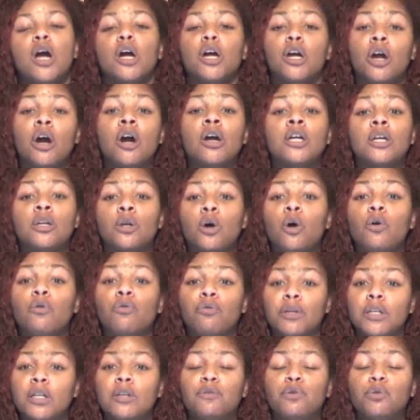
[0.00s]
Girl, get
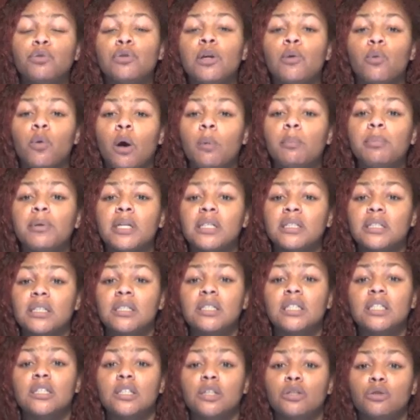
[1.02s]
over it. If you didn't want to be a
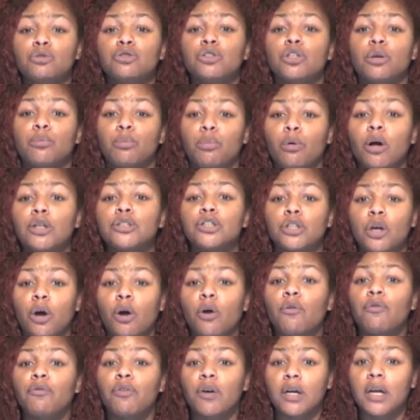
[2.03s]
statistic, you should have brought your
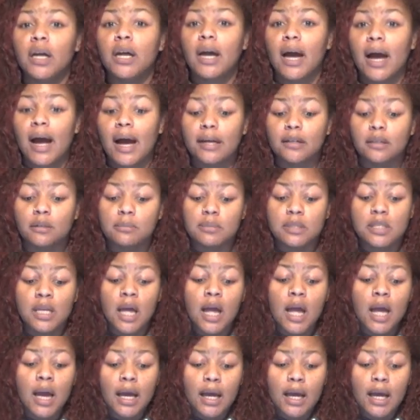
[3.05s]
own fucking condoms.